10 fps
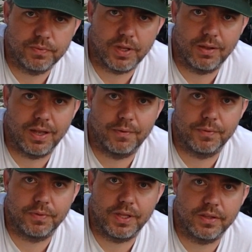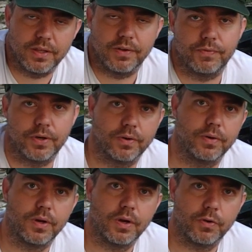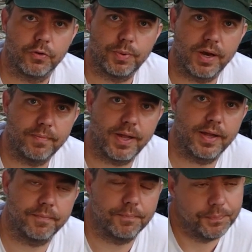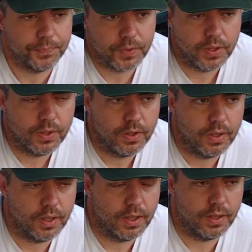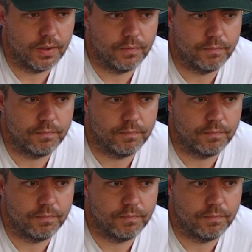I, I would think that if you're responding back, uh,